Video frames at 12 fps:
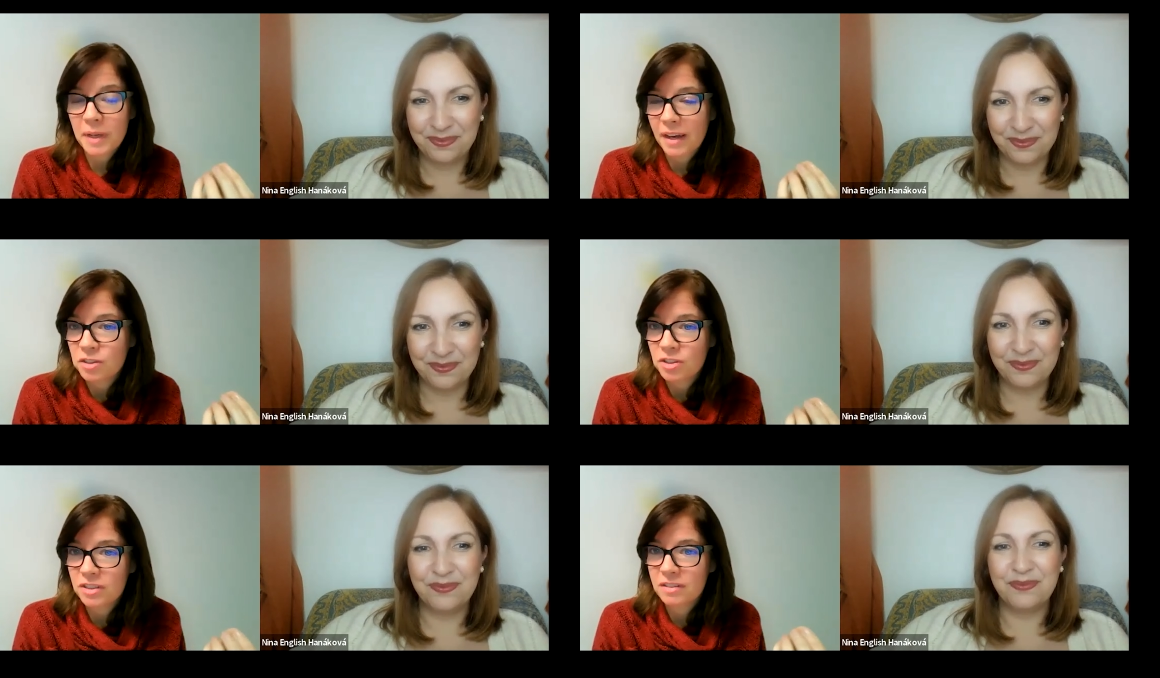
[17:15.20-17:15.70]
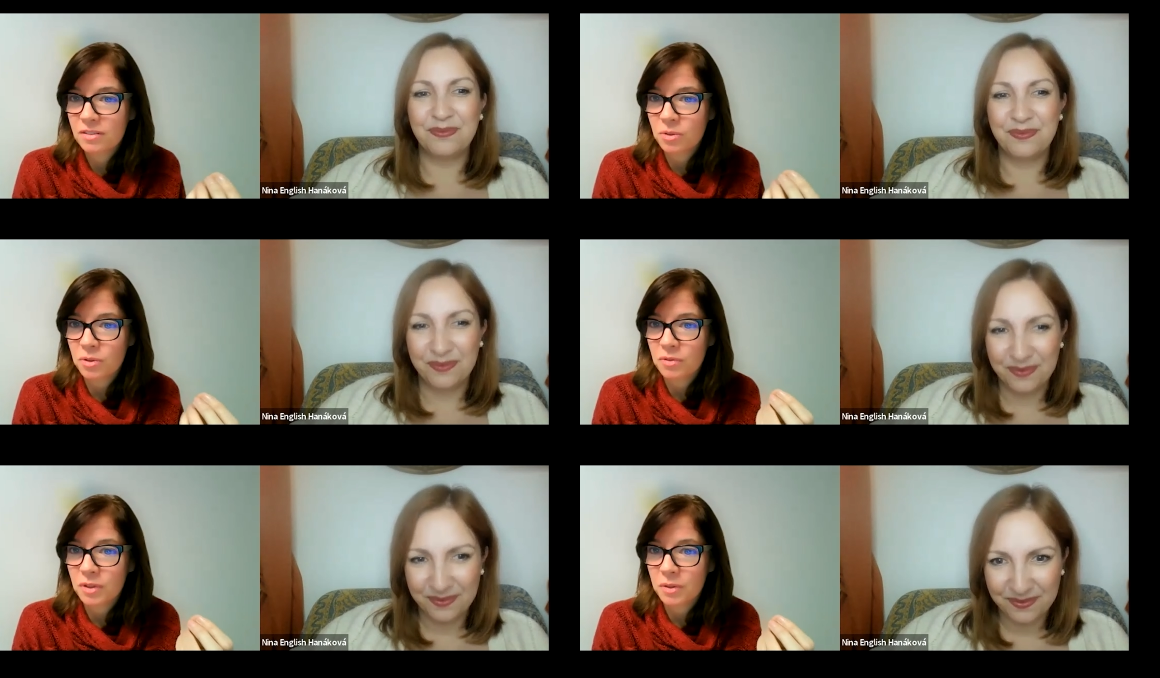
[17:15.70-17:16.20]
Speaker 1: we had just
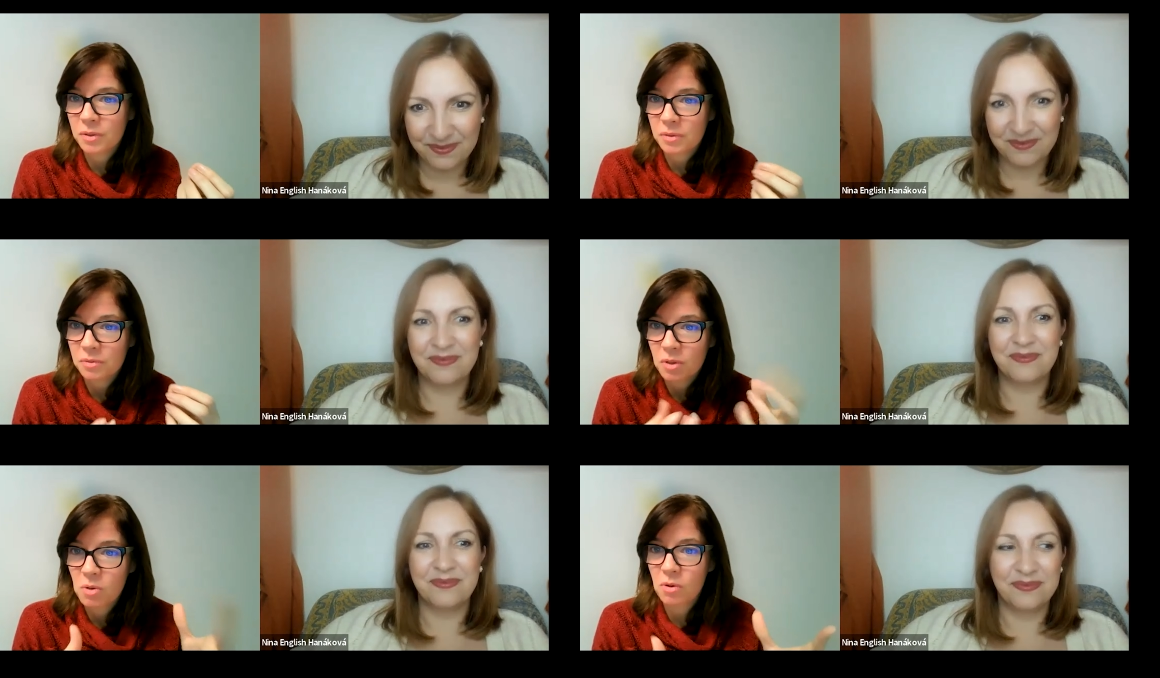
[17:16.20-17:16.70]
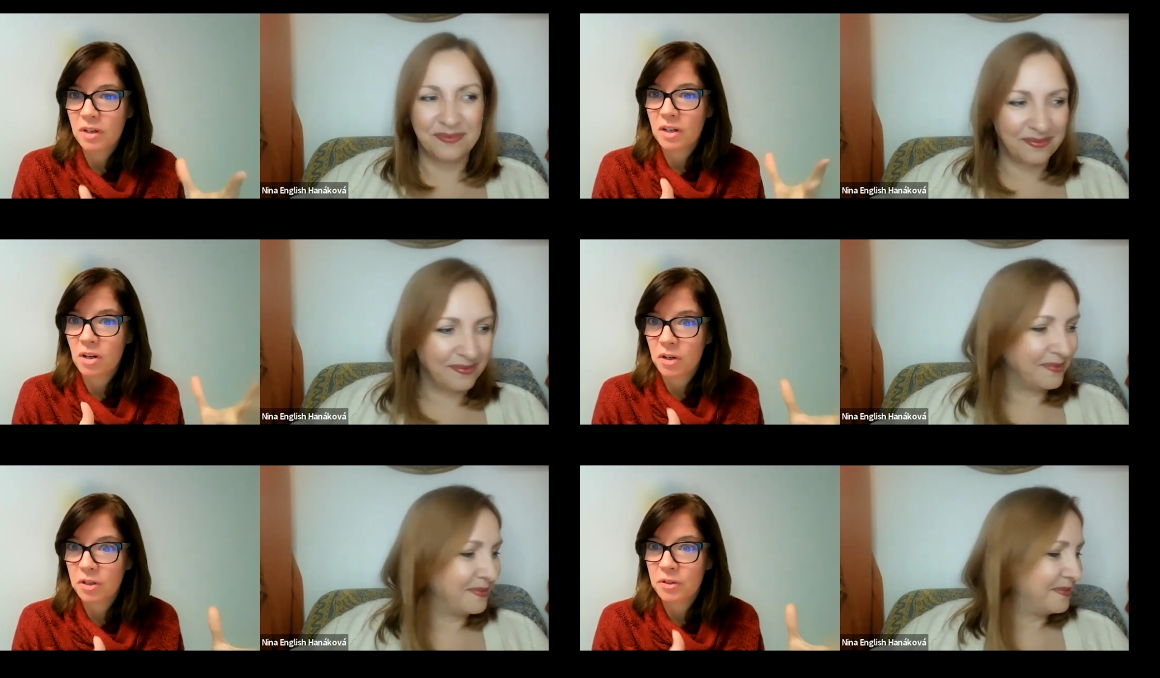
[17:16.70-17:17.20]
sort of the
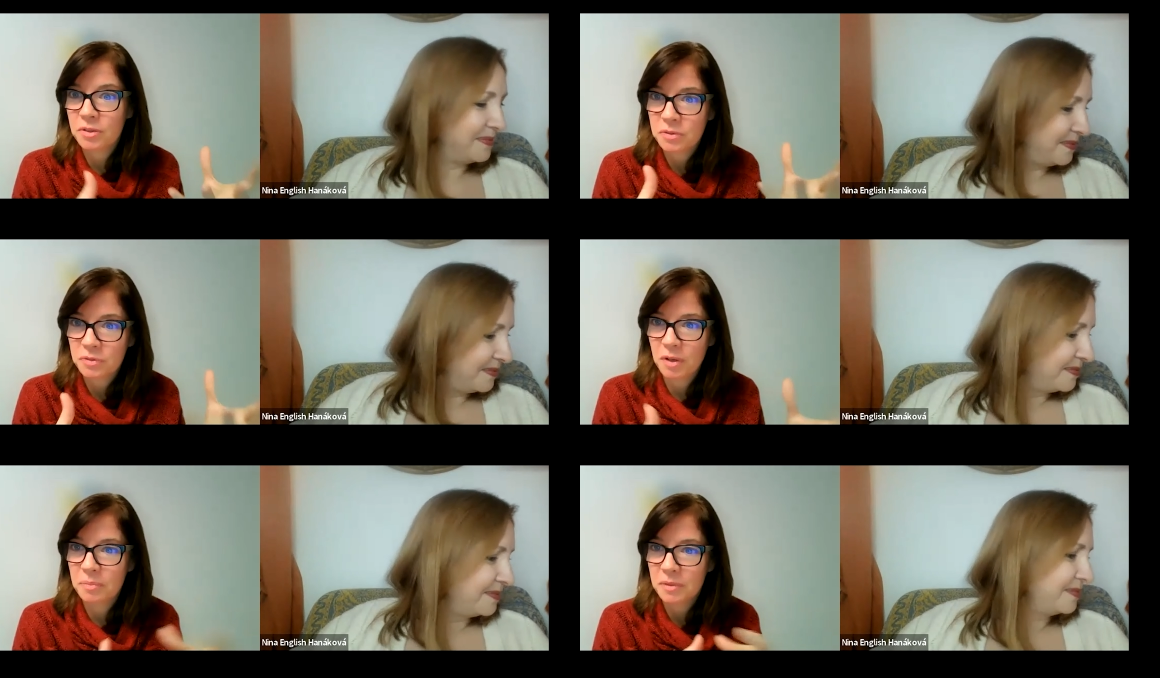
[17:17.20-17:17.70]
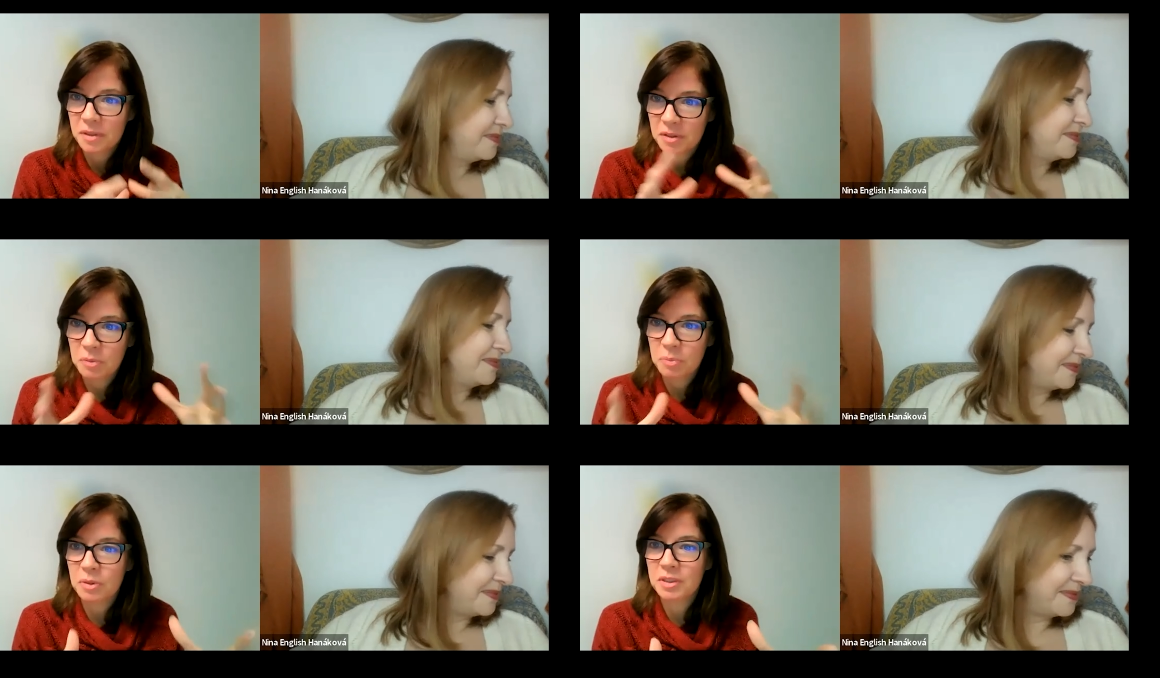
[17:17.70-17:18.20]
recorded audios from the,
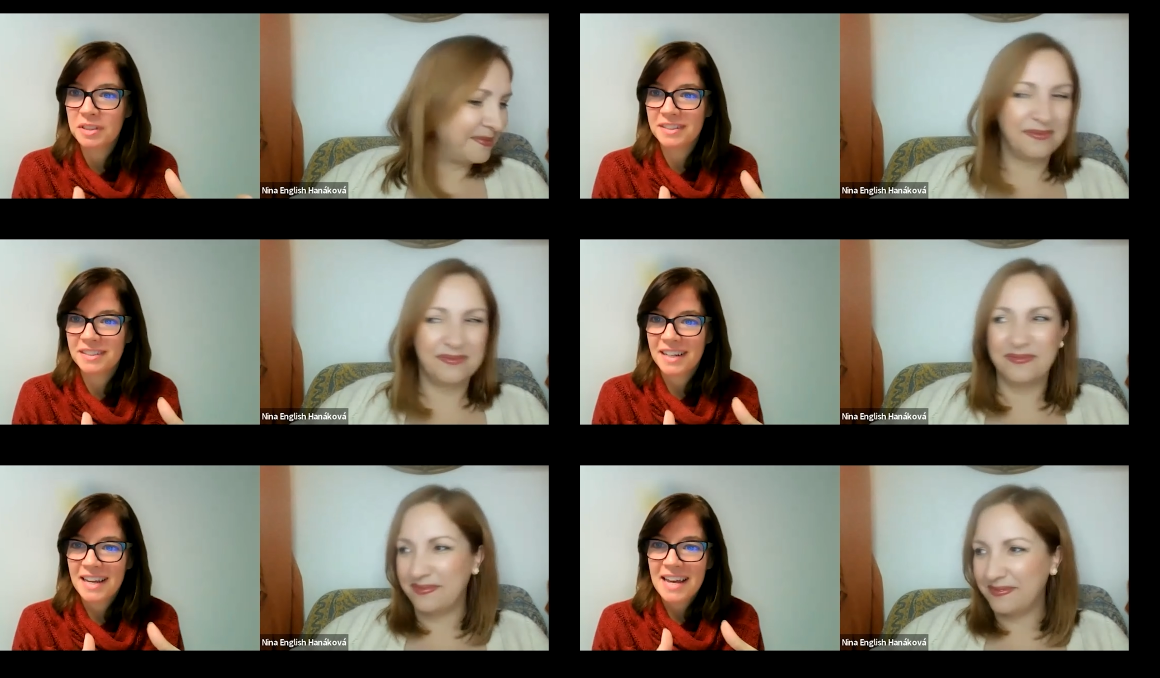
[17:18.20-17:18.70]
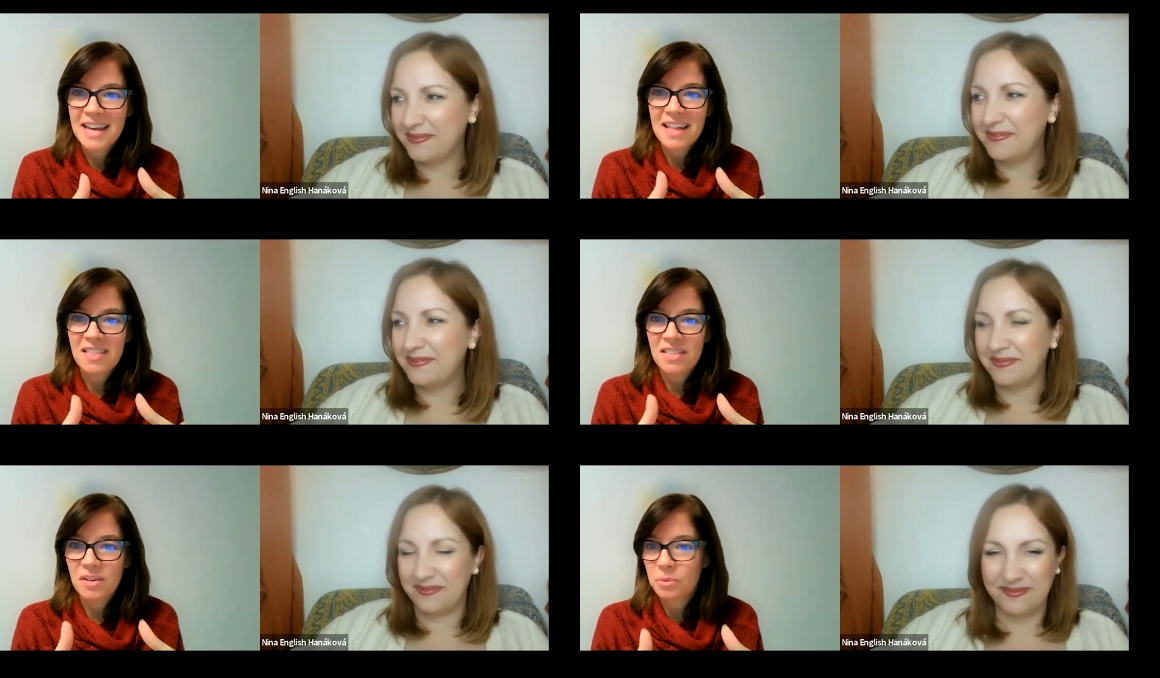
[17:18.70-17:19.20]
the books
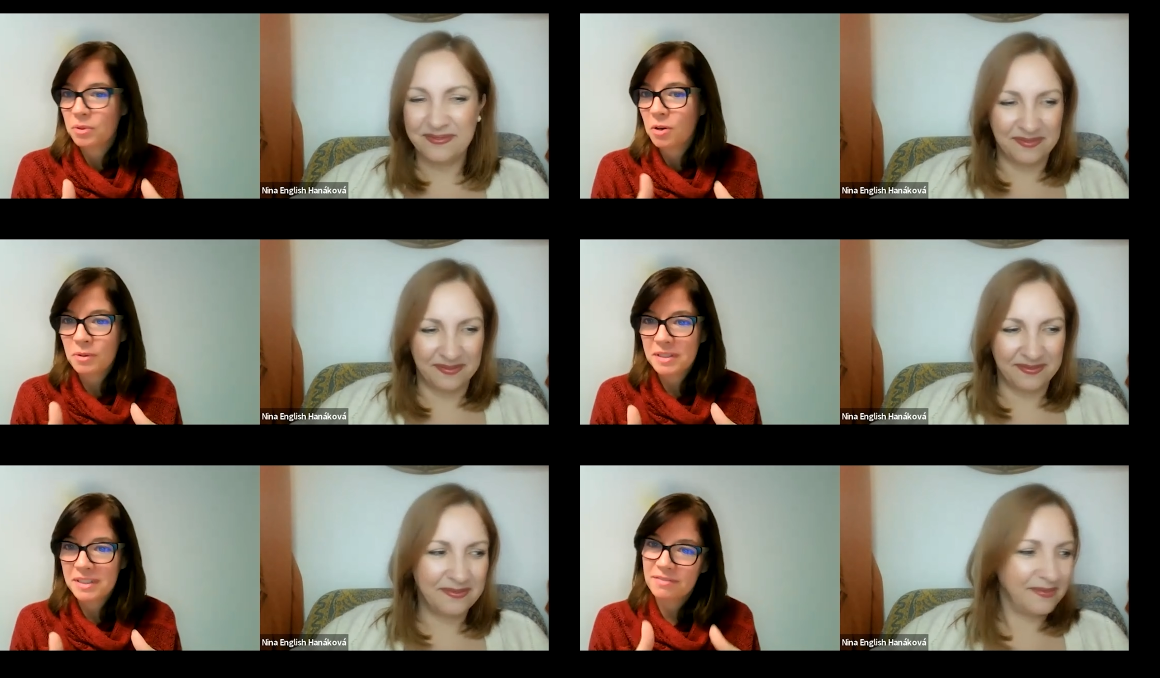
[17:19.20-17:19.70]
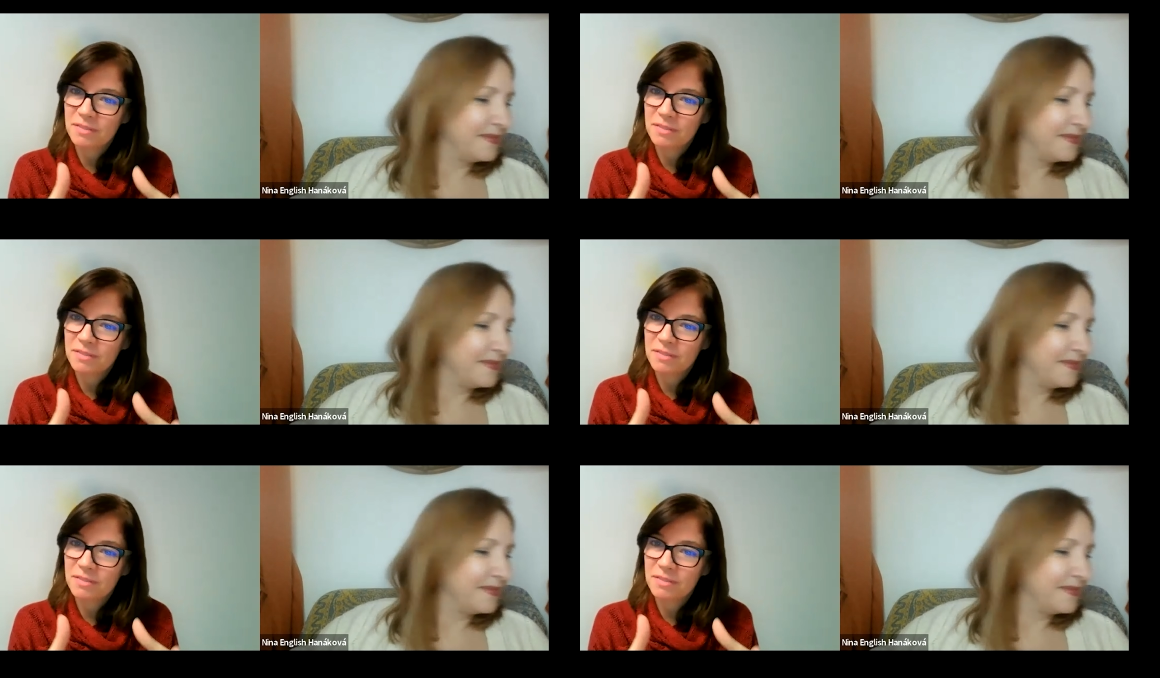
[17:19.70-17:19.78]
that weren't always